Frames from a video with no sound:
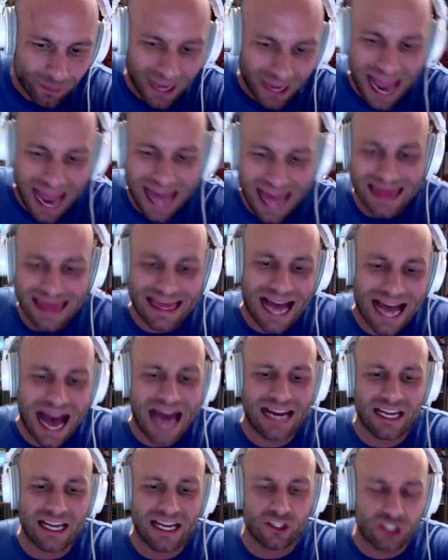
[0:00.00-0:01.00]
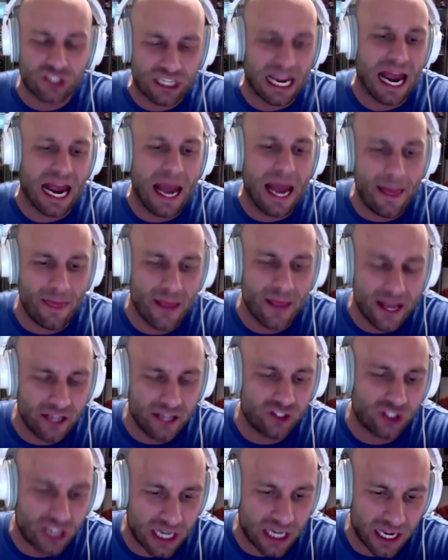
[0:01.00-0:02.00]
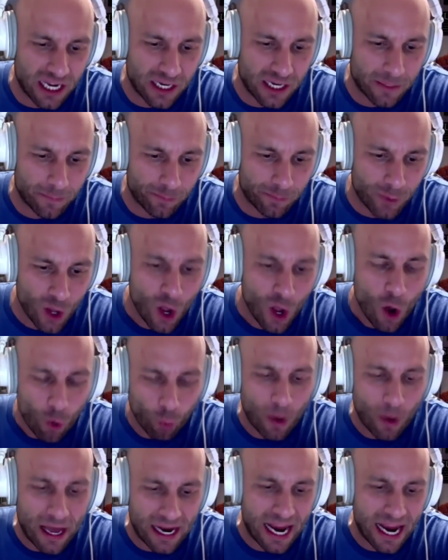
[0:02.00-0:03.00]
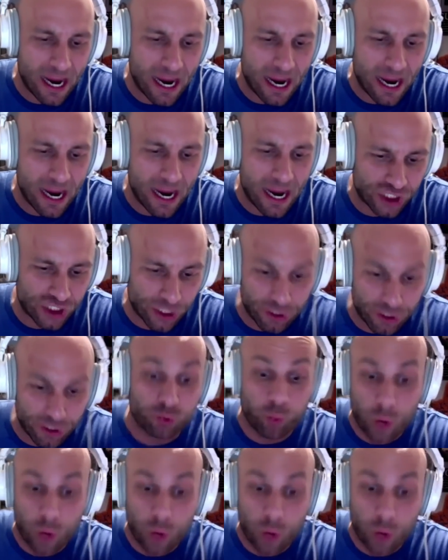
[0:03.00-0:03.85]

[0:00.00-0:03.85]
And that is can this team win a World Series?